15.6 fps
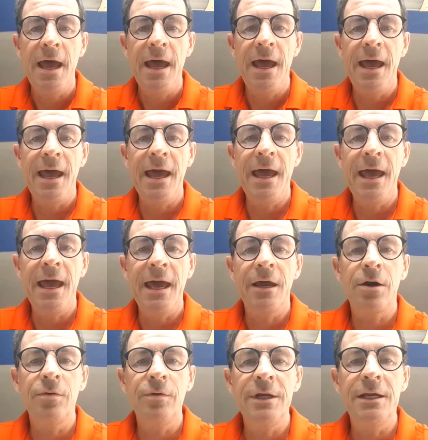
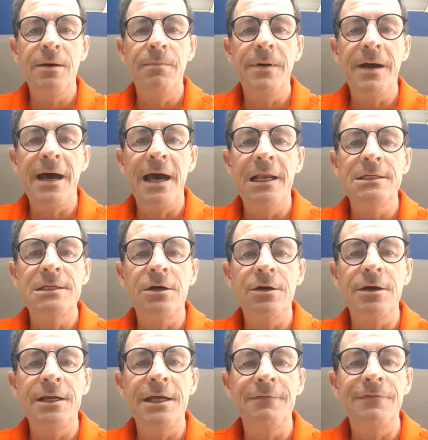Karina Ball is
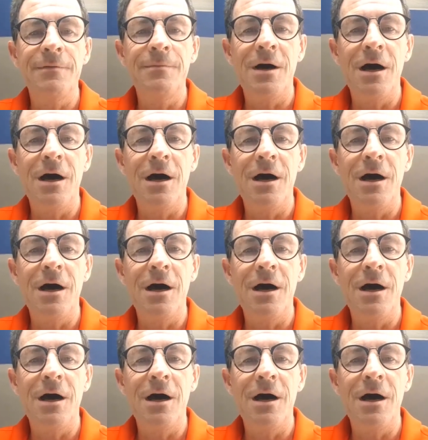looking in from